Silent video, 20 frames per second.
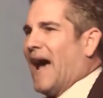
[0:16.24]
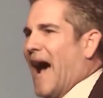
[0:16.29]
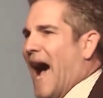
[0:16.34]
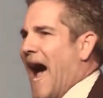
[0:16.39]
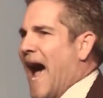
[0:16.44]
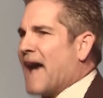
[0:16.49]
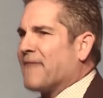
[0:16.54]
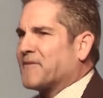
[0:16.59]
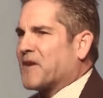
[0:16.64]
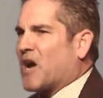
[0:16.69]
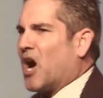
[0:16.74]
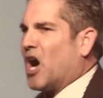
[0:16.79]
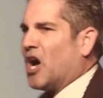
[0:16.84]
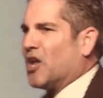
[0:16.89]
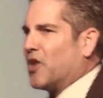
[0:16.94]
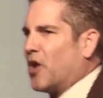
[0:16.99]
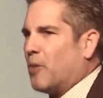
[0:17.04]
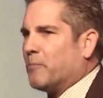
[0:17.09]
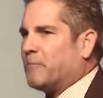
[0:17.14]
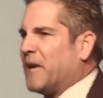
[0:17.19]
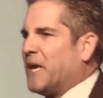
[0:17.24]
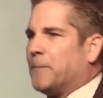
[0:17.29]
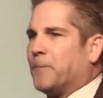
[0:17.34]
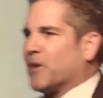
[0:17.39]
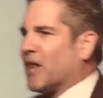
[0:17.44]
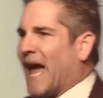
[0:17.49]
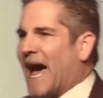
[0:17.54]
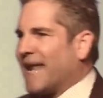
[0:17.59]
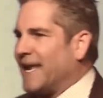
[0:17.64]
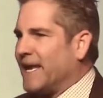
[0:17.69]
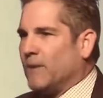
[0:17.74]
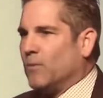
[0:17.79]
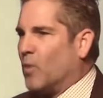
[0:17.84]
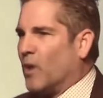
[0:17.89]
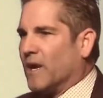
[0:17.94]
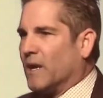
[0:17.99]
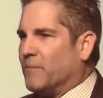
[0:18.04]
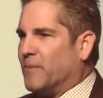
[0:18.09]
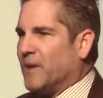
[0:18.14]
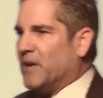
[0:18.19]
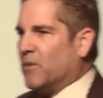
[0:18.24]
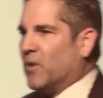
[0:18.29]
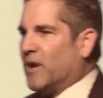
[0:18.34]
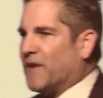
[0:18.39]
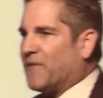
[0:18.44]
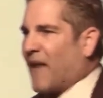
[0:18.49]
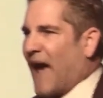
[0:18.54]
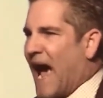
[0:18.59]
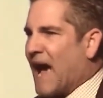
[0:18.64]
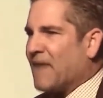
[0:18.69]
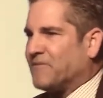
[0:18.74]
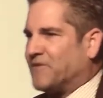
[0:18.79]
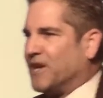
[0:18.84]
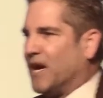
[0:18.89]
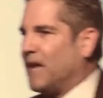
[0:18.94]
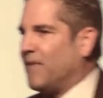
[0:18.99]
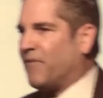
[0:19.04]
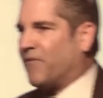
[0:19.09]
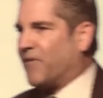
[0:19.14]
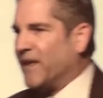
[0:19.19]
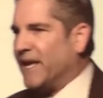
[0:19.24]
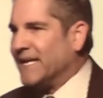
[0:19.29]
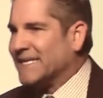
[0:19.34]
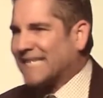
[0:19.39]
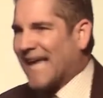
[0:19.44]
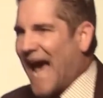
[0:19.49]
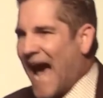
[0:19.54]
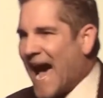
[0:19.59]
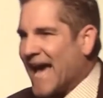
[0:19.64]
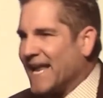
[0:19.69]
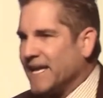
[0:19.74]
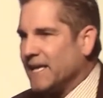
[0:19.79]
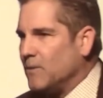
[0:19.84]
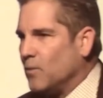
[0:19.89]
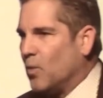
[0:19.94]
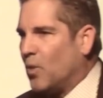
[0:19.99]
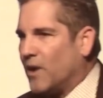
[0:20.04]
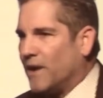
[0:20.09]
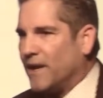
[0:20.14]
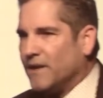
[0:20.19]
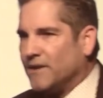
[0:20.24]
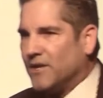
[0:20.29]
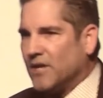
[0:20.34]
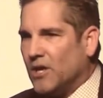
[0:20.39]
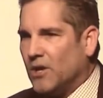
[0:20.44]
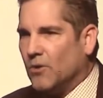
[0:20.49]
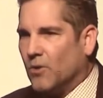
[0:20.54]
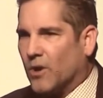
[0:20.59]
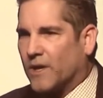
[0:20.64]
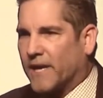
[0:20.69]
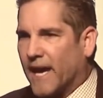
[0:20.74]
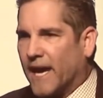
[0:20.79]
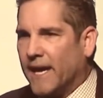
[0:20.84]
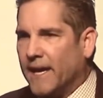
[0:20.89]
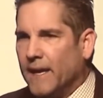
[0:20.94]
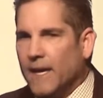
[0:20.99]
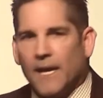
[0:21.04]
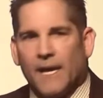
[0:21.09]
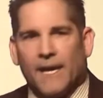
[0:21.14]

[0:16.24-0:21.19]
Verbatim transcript: I've called on people I didn't want to be with. I've done things I didn't want to do, okay?